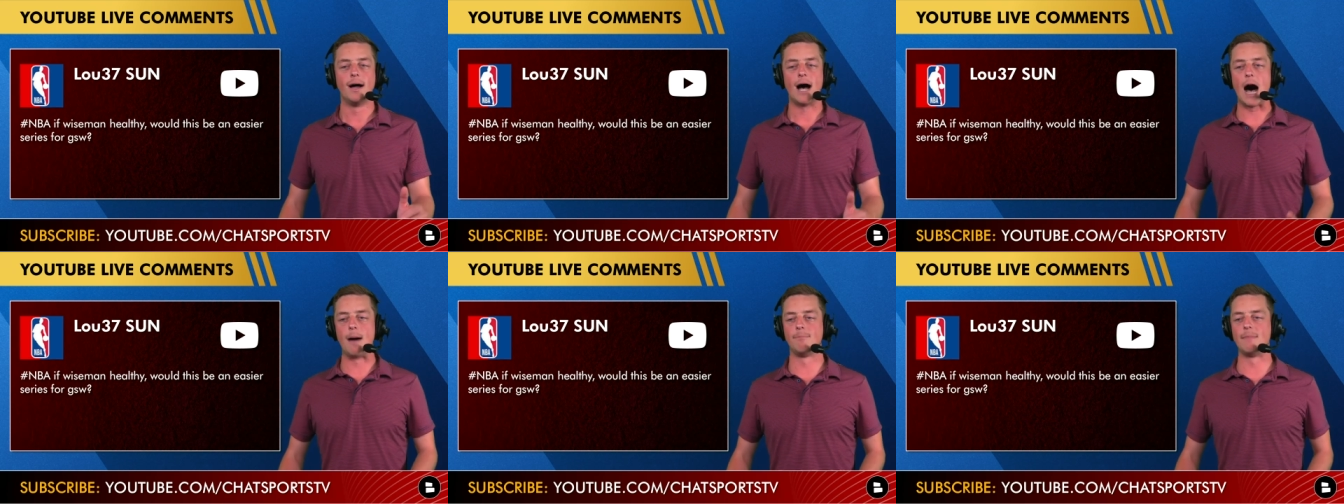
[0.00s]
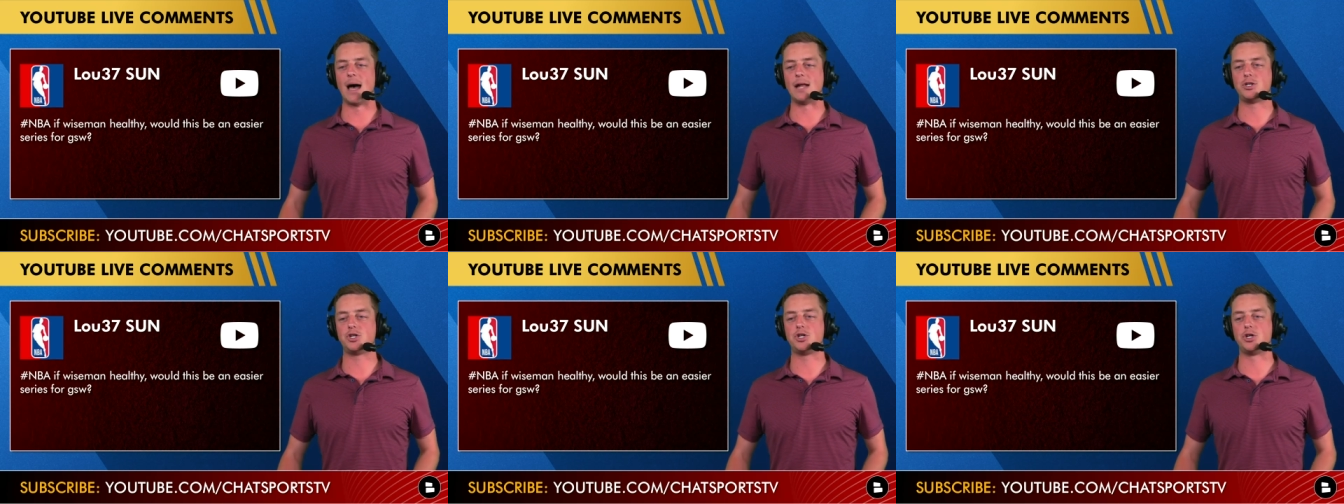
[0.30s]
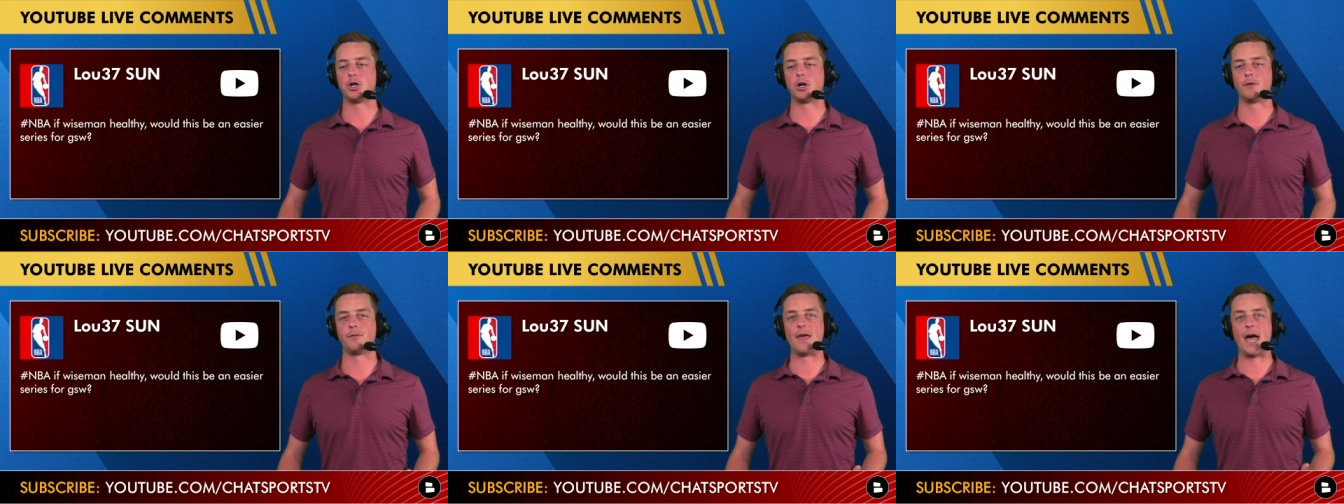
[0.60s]
I'm not
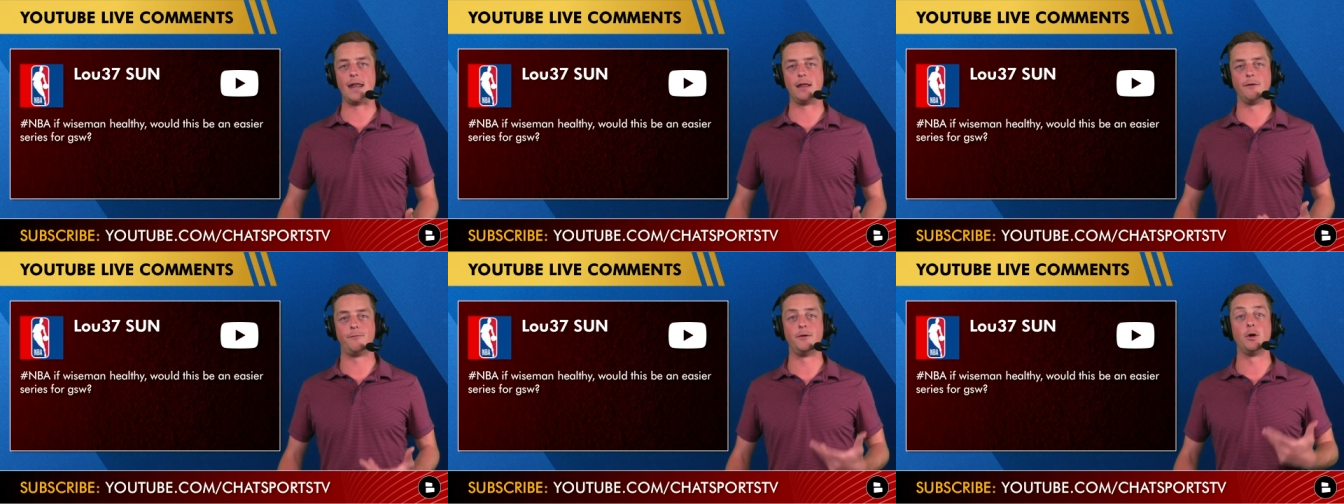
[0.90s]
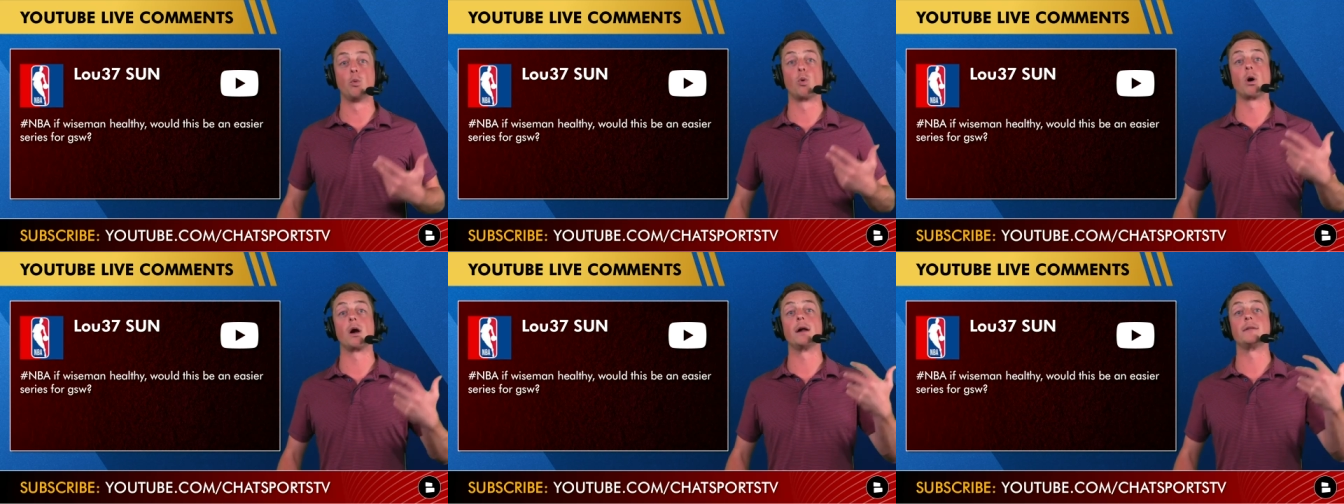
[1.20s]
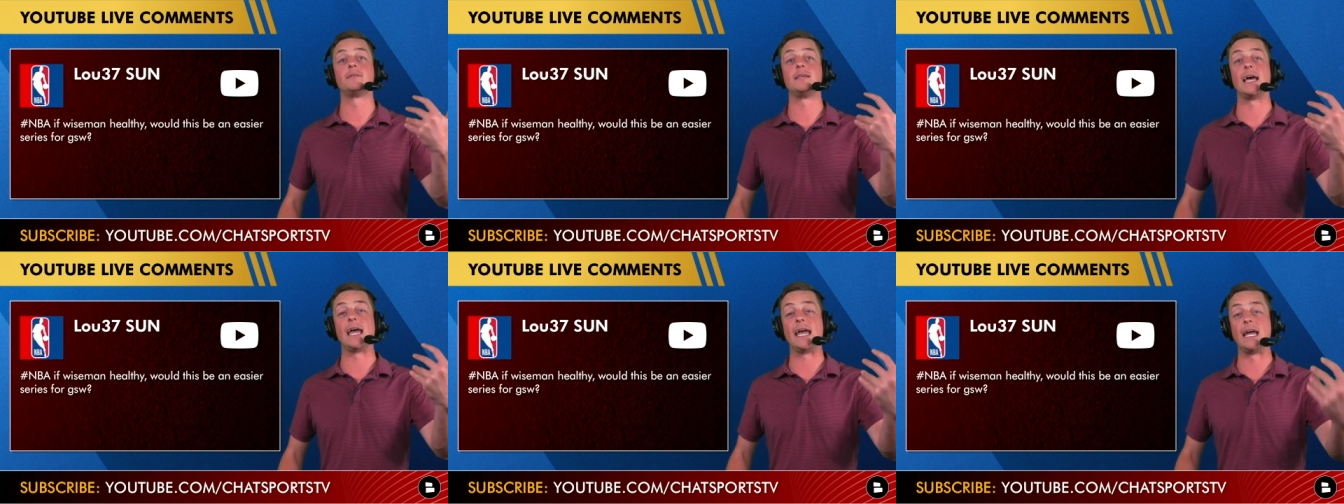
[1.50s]
sure that if you were
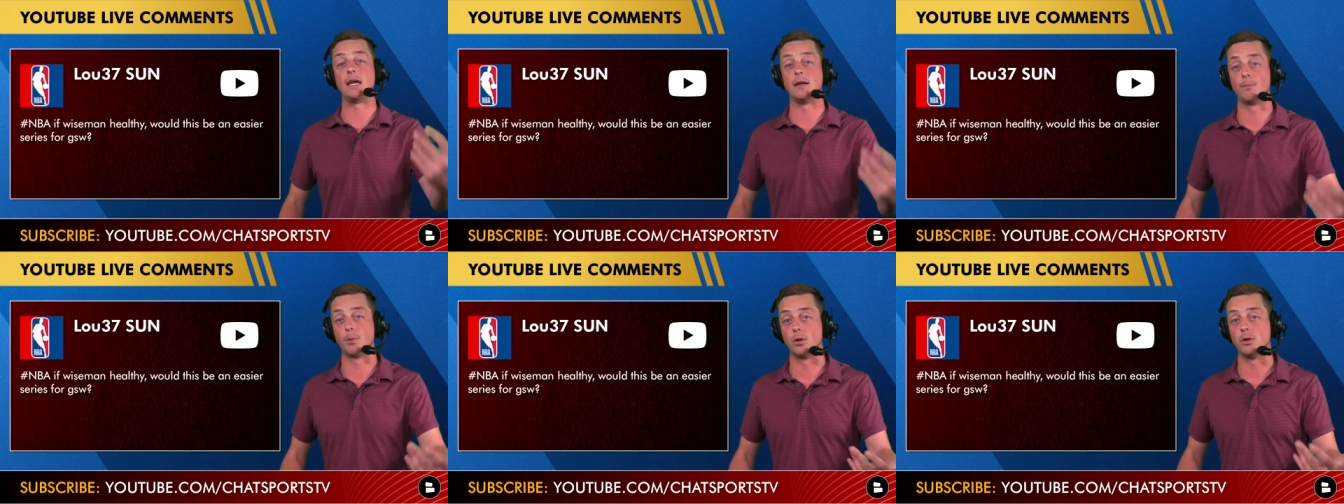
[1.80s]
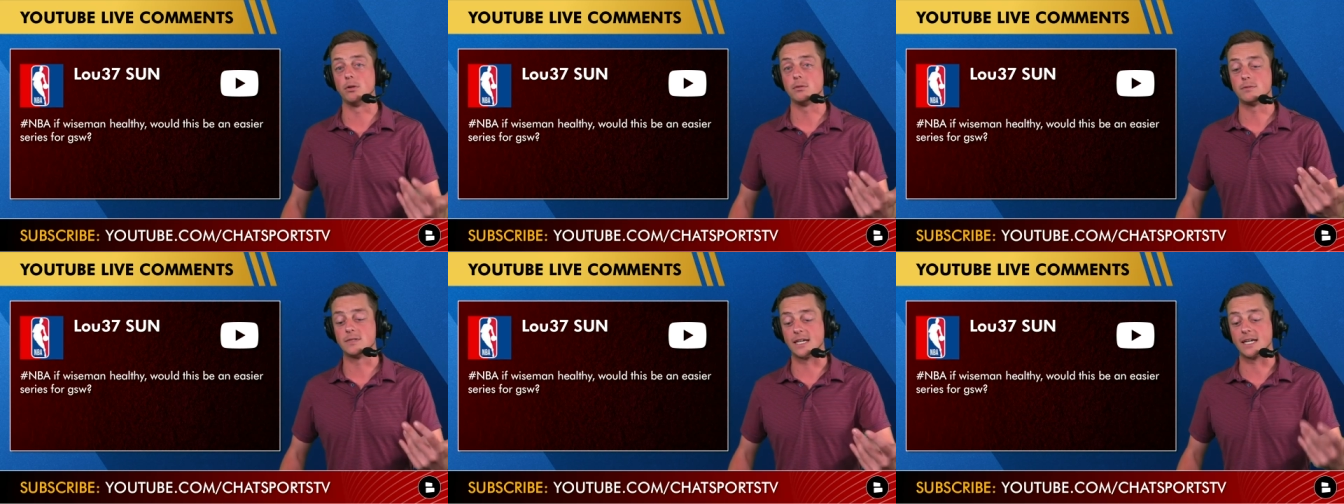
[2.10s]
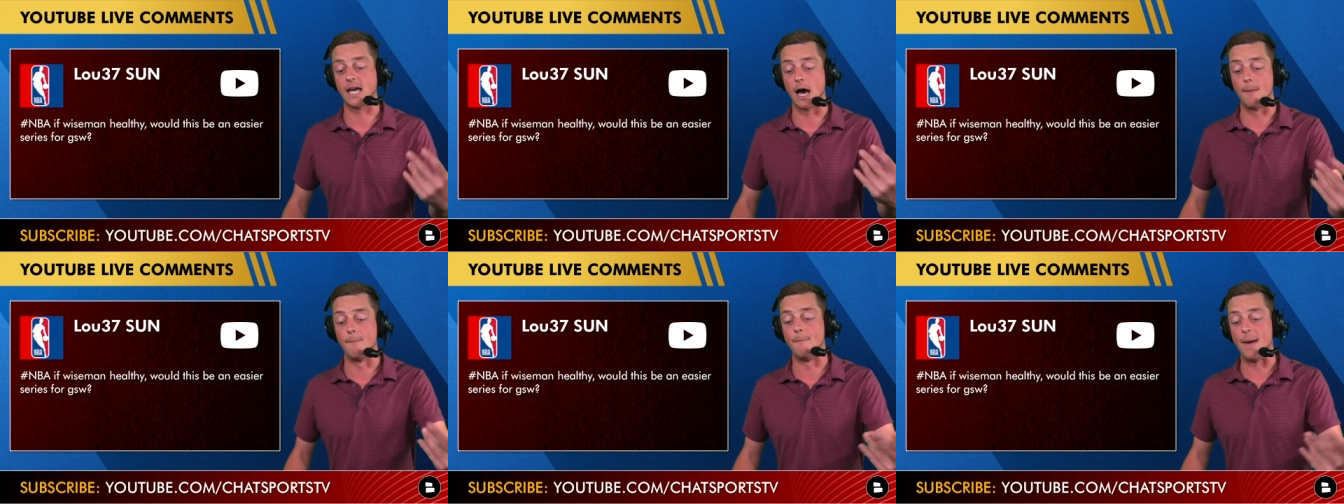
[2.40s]
to able to
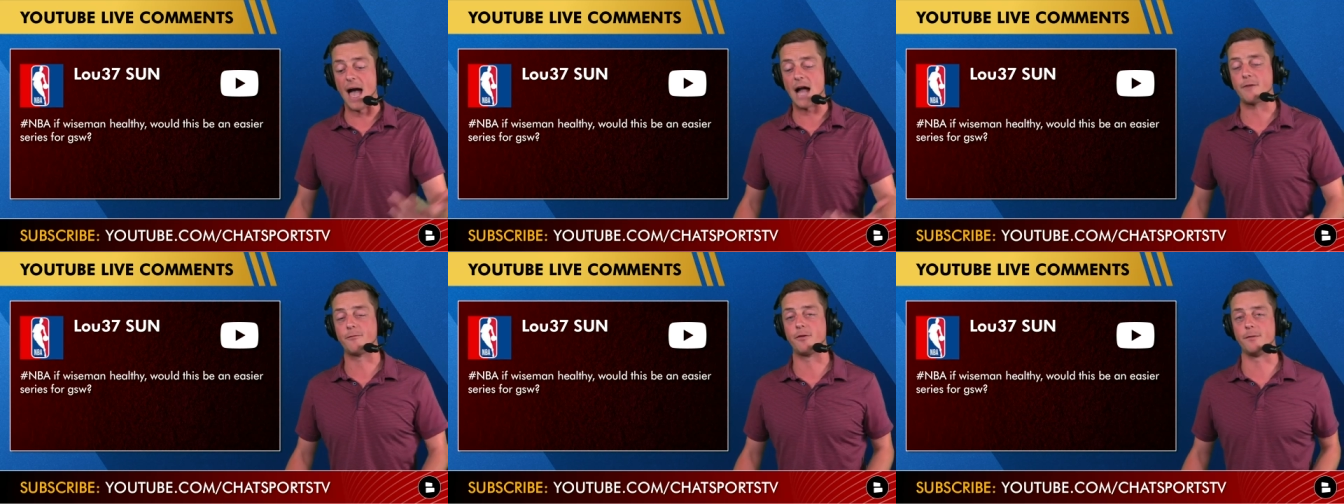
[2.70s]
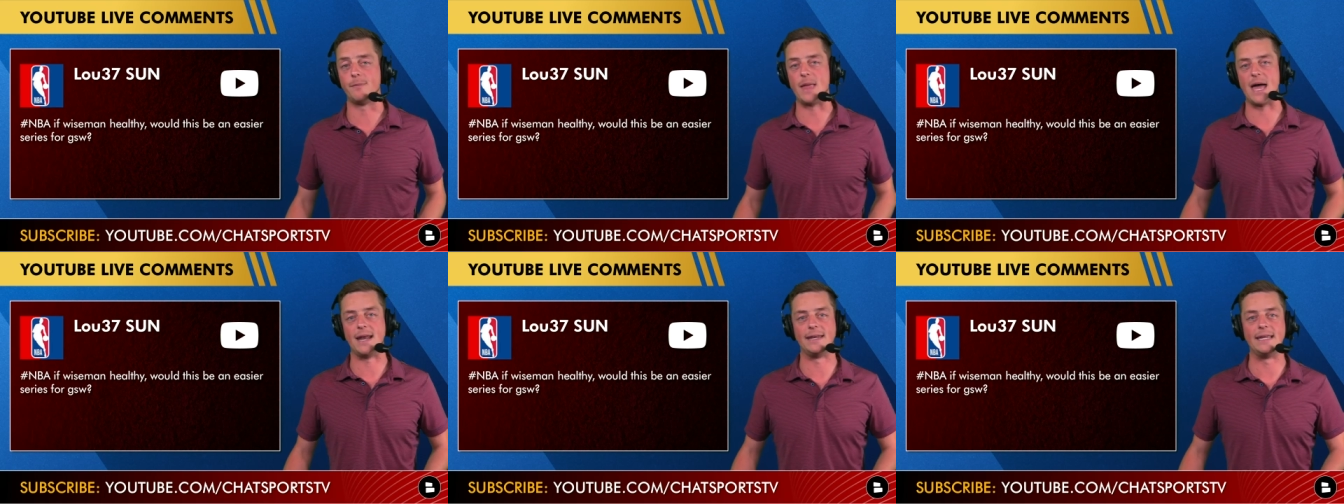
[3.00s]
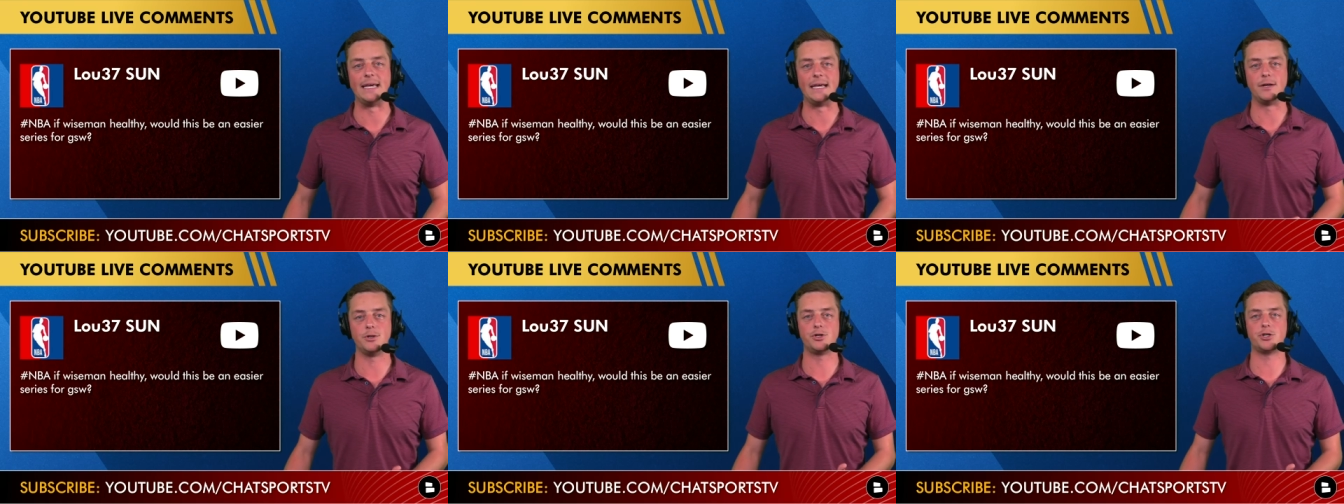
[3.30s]
come back from that
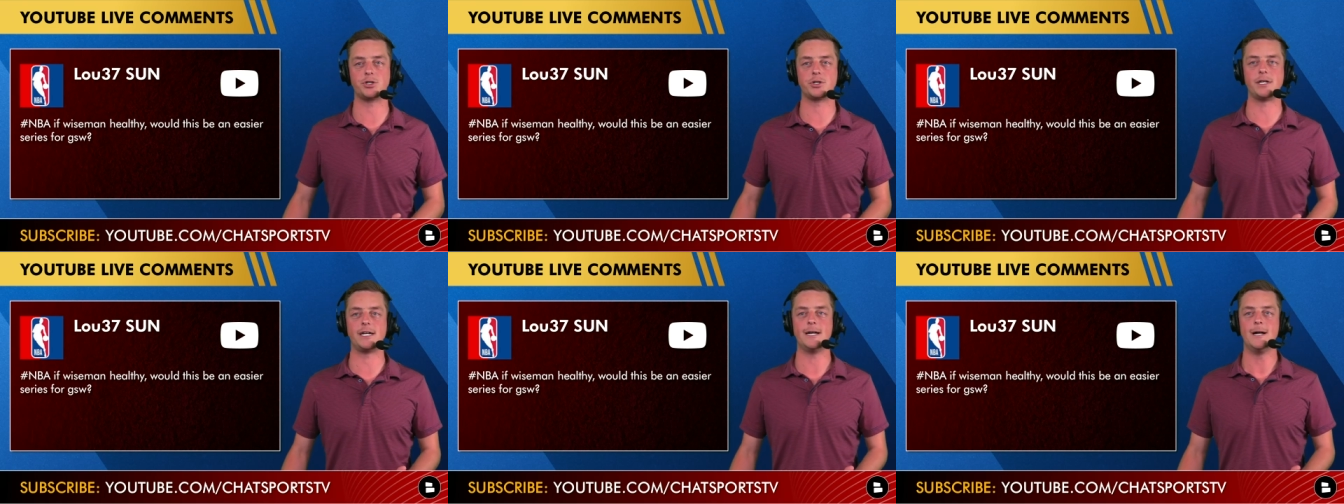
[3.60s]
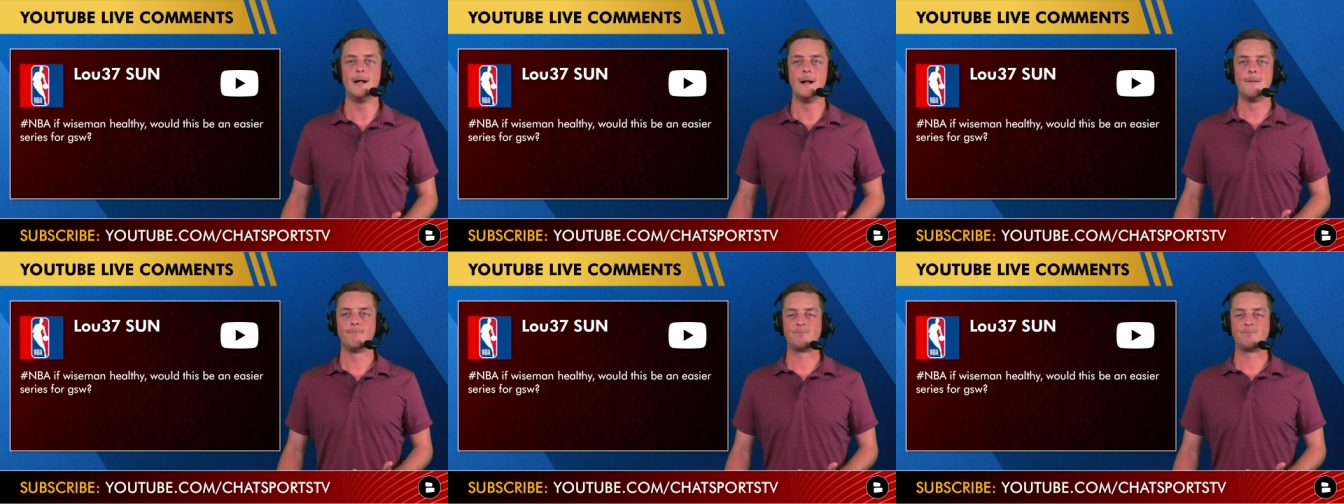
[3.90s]
knee injury,